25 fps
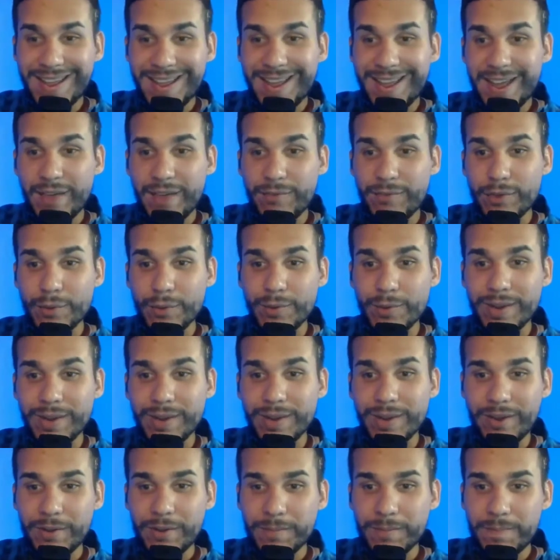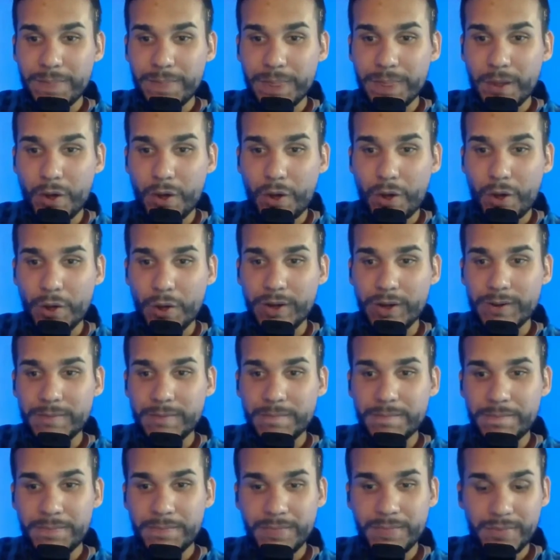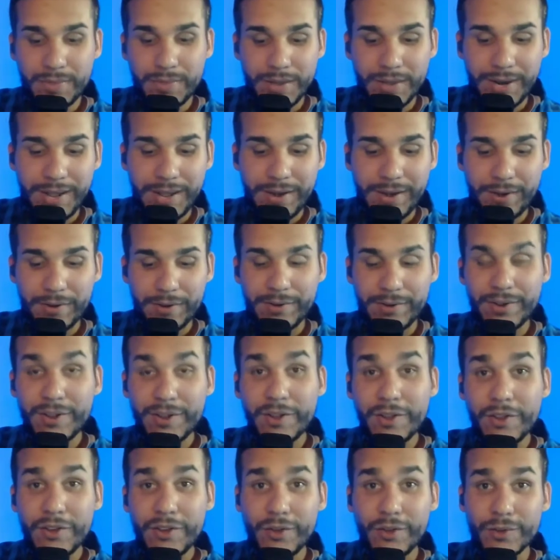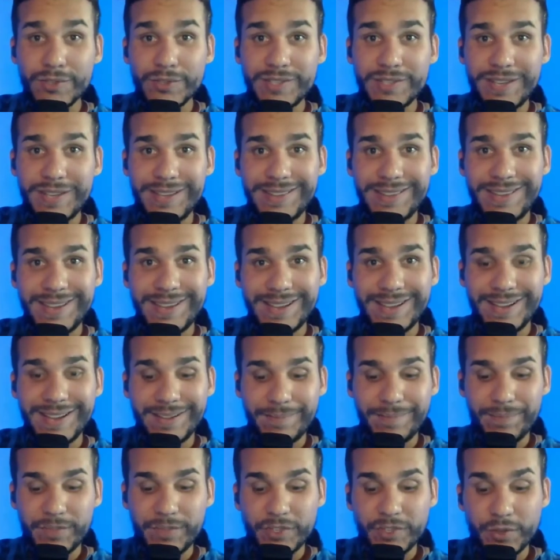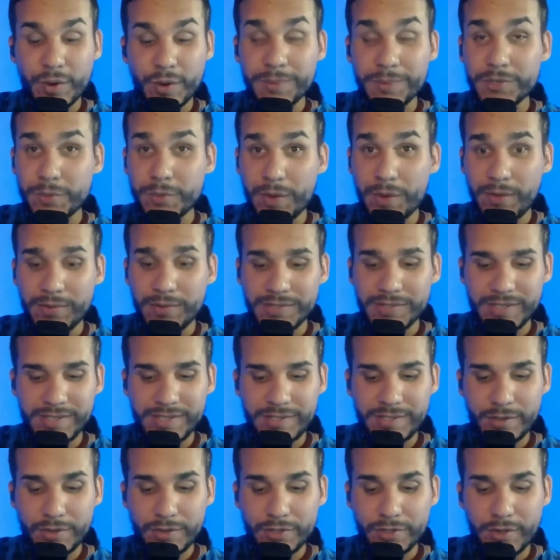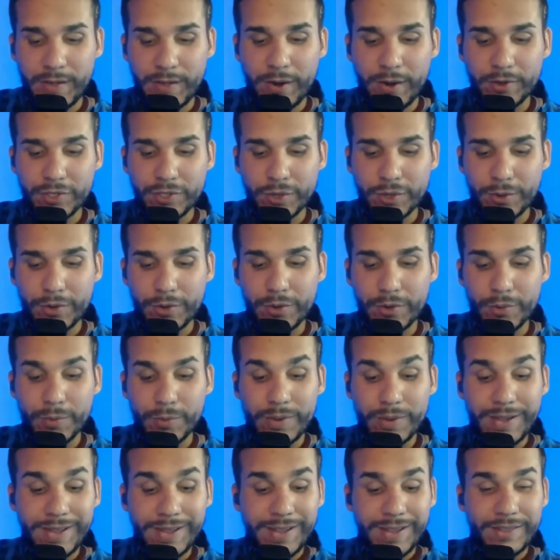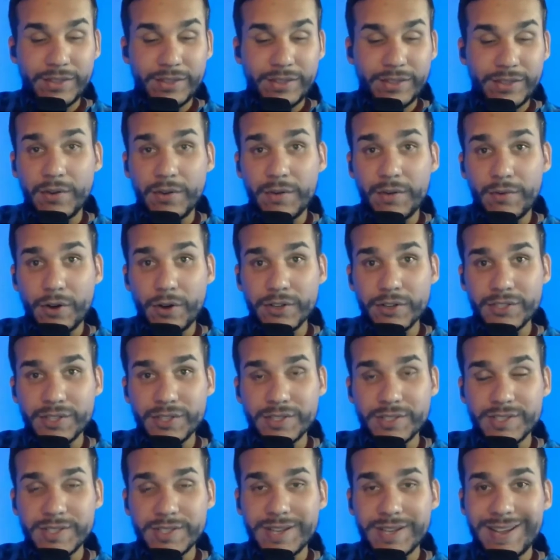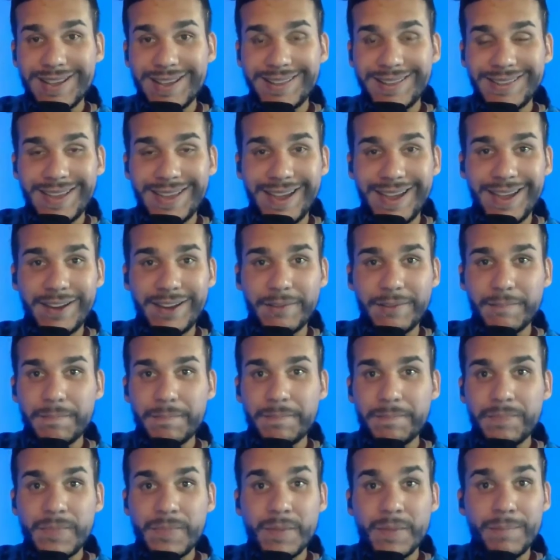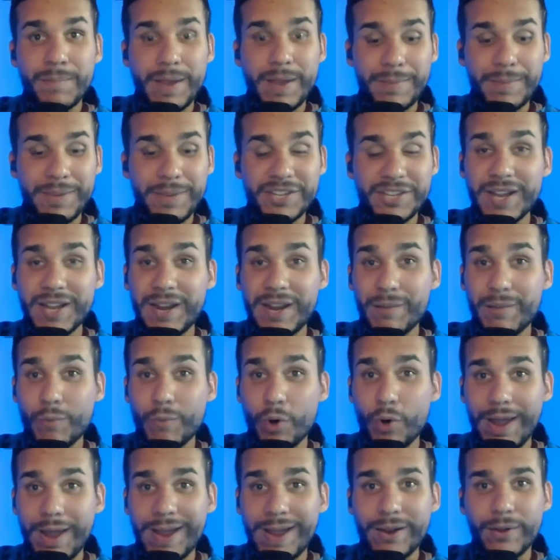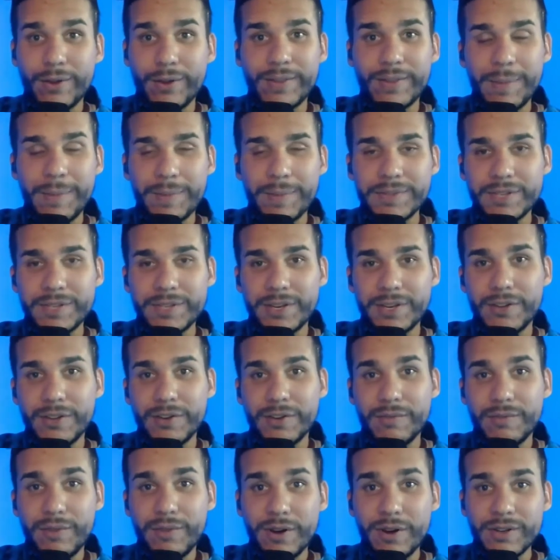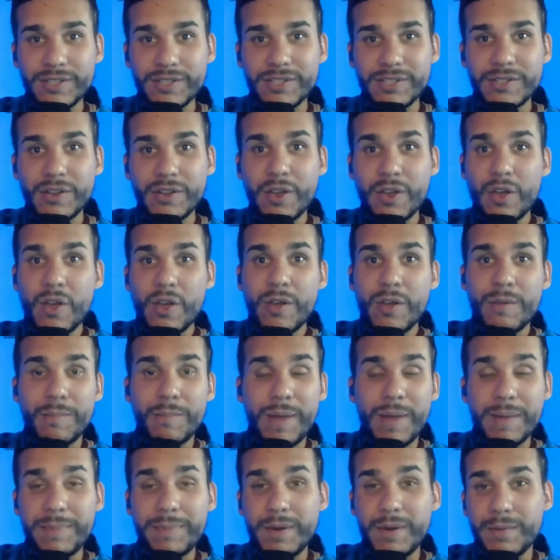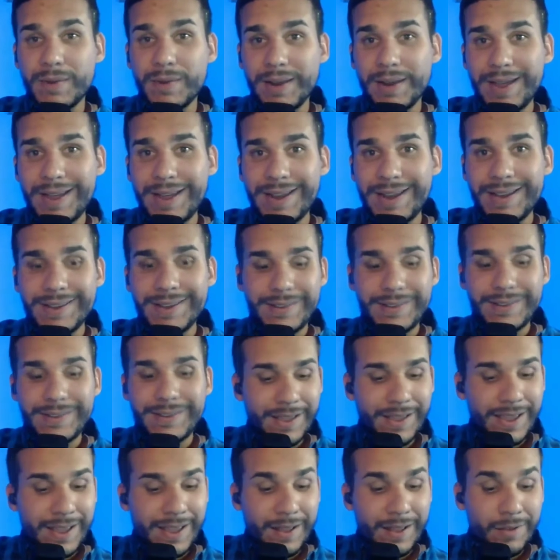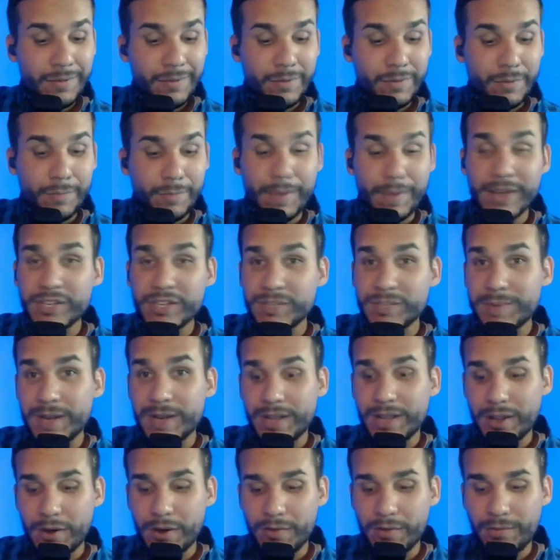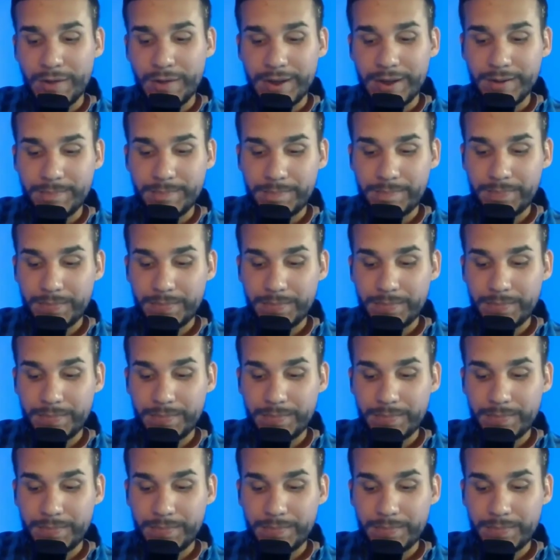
If you click on the letter, you'll see the scripture references. So that'll show you different verses that might be shedding more light on that particular verse, might be related, it might just be clarifying.